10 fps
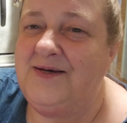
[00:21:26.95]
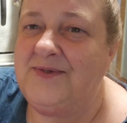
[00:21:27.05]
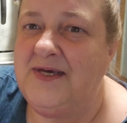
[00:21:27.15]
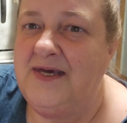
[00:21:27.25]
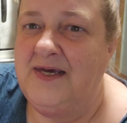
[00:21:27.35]
And he
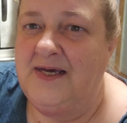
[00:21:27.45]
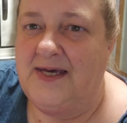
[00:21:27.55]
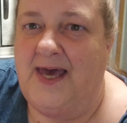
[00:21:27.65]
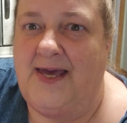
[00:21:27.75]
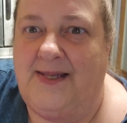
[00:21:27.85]
goes,
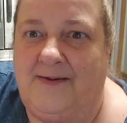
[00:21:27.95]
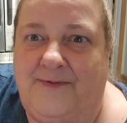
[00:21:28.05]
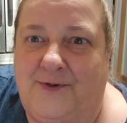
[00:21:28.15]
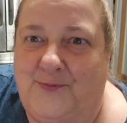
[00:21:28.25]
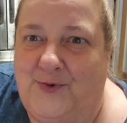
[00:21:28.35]
I
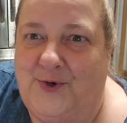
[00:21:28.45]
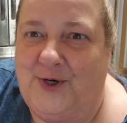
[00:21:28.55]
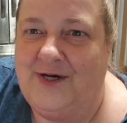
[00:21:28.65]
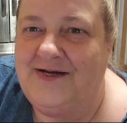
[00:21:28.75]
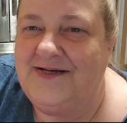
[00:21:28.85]
love you more.